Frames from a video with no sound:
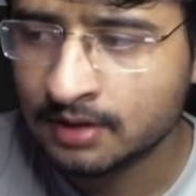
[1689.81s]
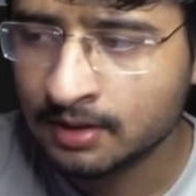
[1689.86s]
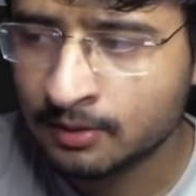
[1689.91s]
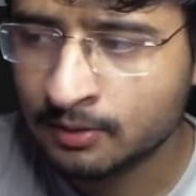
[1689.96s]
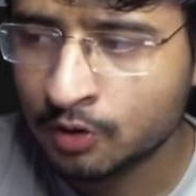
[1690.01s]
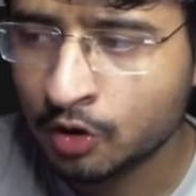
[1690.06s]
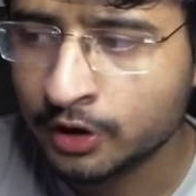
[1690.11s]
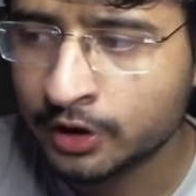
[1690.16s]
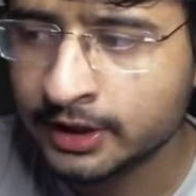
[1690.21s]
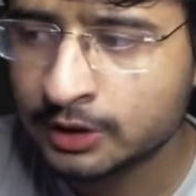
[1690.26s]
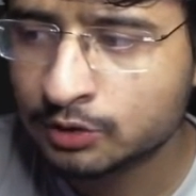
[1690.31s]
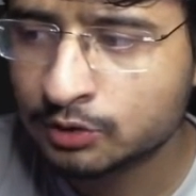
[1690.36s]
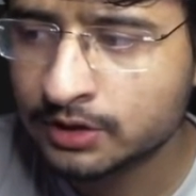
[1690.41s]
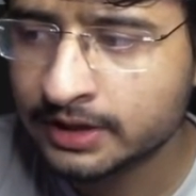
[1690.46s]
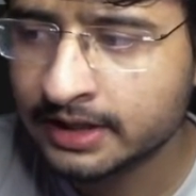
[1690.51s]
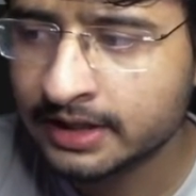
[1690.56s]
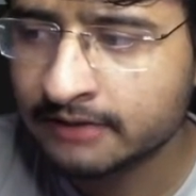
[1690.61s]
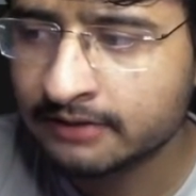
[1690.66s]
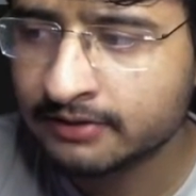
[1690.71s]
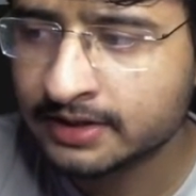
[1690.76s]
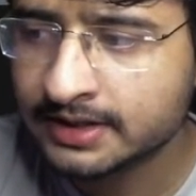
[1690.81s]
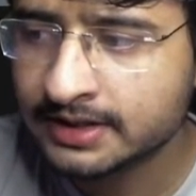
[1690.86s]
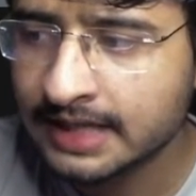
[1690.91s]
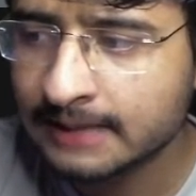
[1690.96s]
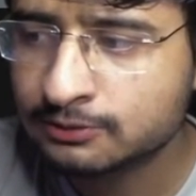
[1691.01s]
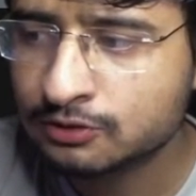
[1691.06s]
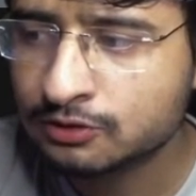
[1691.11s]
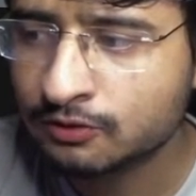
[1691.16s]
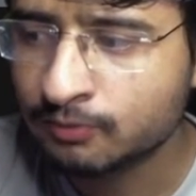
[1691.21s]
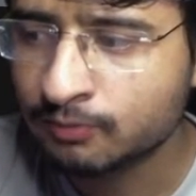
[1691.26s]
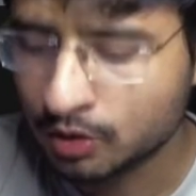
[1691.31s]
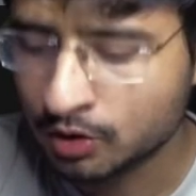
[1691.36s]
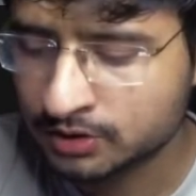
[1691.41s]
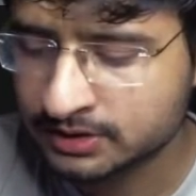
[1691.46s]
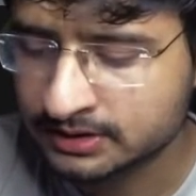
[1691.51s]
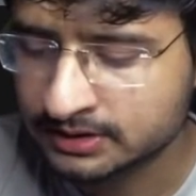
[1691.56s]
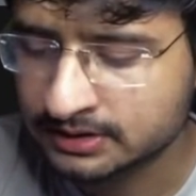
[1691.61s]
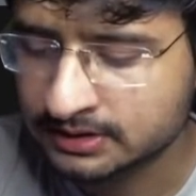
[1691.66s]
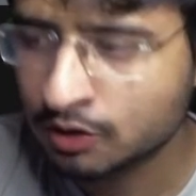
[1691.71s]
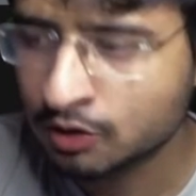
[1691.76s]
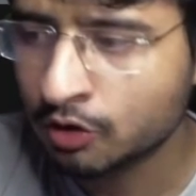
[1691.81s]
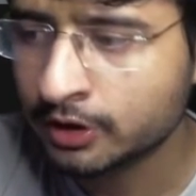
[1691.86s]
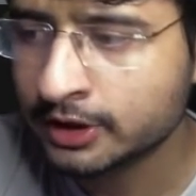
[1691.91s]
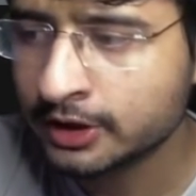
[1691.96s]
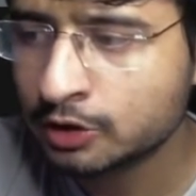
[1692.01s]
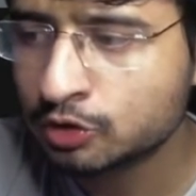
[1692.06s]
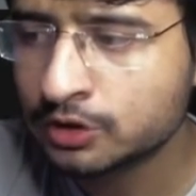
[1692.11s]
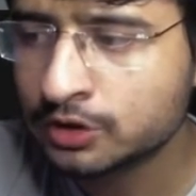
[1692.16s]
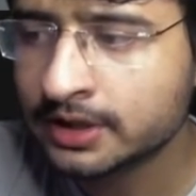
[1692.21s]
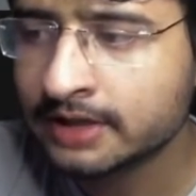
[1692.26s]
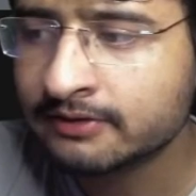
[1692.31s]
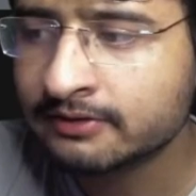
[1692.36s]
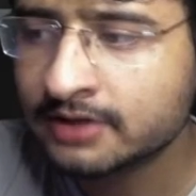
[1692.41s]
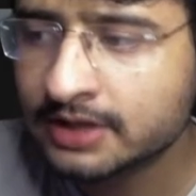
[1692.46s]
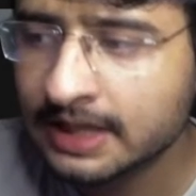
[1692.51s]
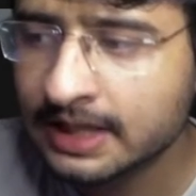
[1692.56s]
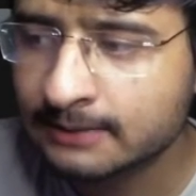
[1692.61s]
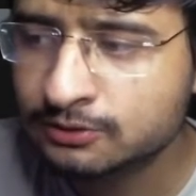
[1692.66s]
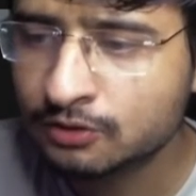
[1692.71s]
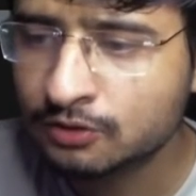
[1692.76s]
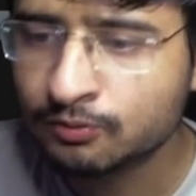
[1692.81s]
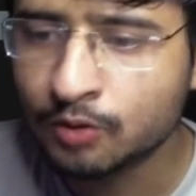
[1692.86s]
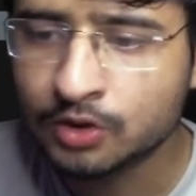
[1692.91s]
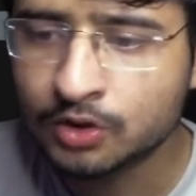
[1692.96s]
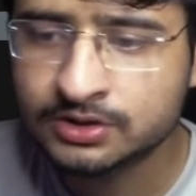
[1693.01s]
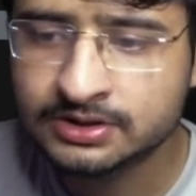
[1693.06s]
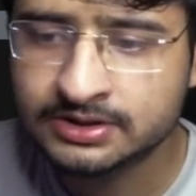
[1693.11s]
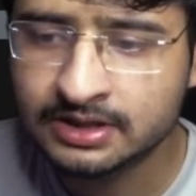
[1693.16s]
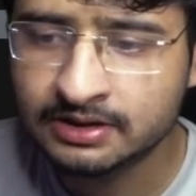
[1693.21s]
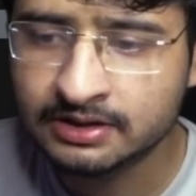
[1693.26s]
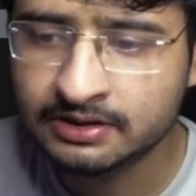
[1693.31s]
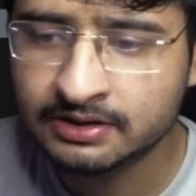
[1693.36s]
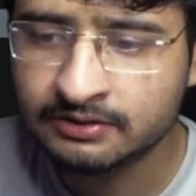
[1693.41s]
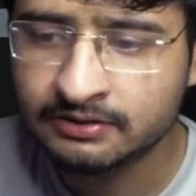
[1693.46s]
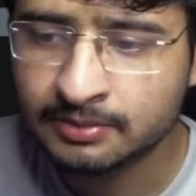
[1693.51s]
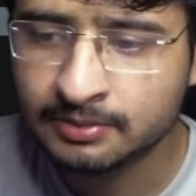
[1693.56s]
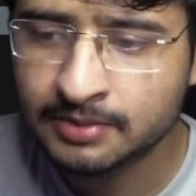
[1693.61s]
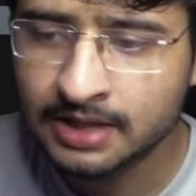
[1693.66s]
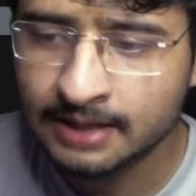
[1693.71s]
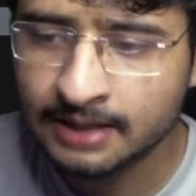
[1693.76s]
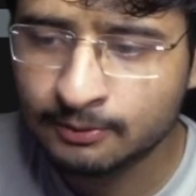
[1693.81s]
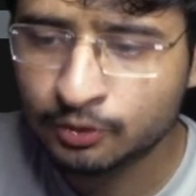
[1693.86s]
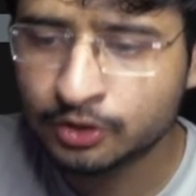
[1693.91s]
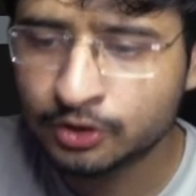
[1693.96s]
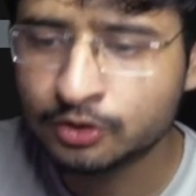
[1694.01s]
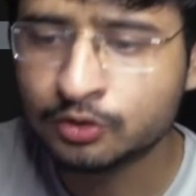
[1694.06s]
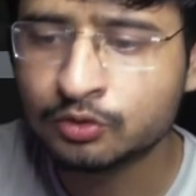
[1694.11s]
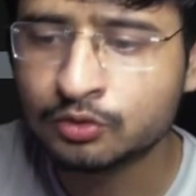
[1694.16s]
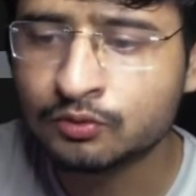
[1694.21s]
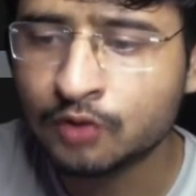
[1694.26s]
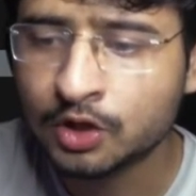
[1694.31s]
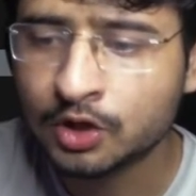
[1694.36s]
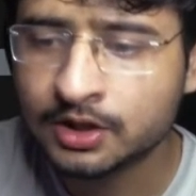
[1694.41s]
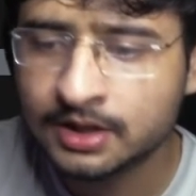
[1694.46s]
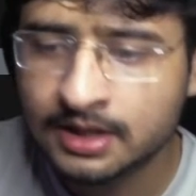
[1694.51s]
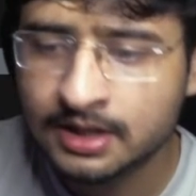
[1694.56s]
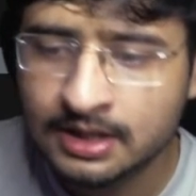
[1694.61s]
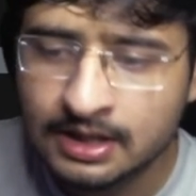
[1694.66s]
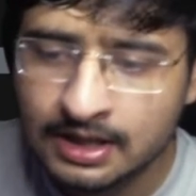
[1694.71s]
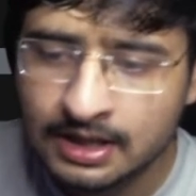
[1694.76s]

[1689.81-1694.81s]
according to the given types of boxes, they are giving me, I'm going to do what?